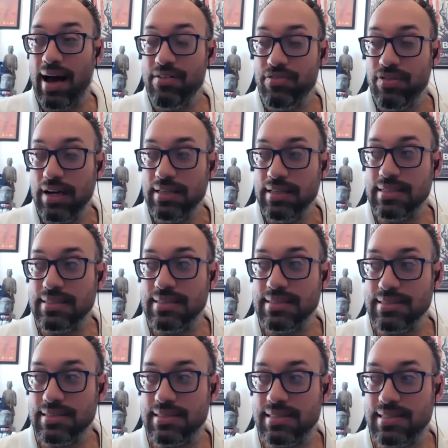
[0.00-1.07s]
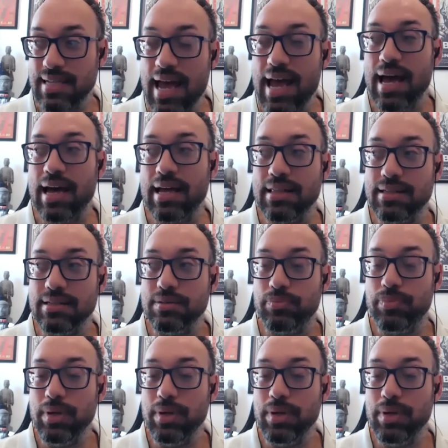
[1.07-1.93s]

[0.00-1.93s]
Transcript: I find it sad.